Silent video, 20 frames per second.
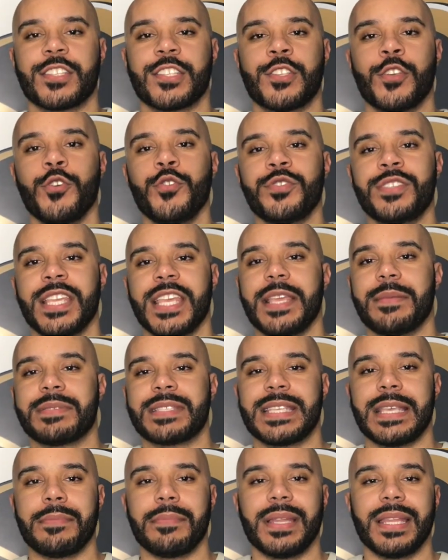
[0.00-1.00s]
2 teams
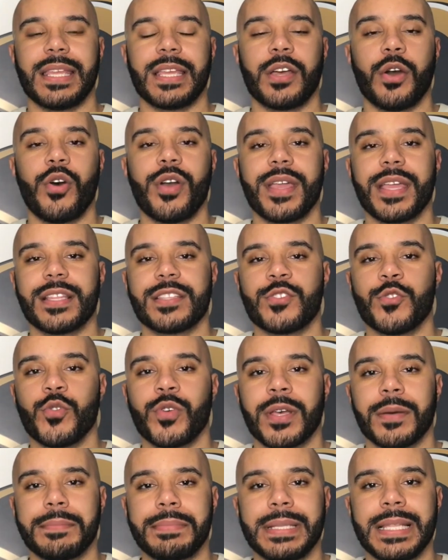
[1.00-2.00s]
seemingly going in 2
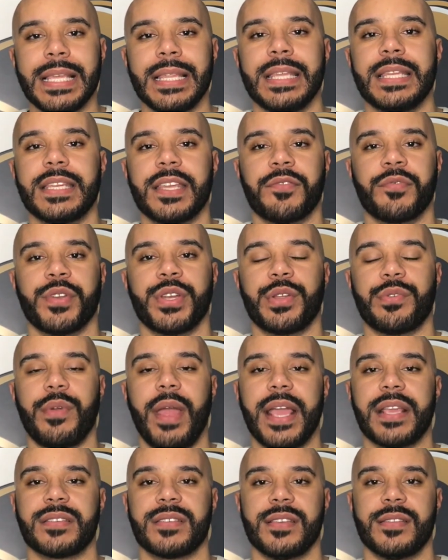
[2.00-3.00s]
completely different
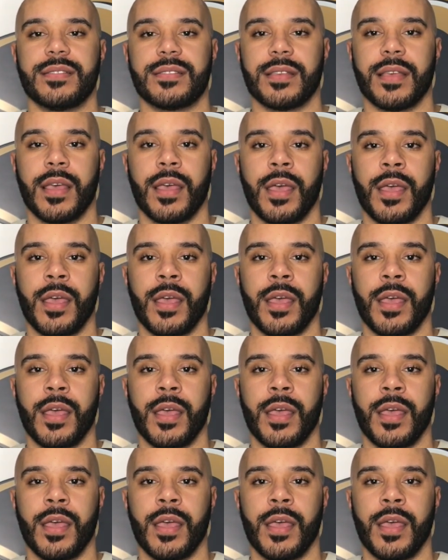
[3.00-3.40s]
directions.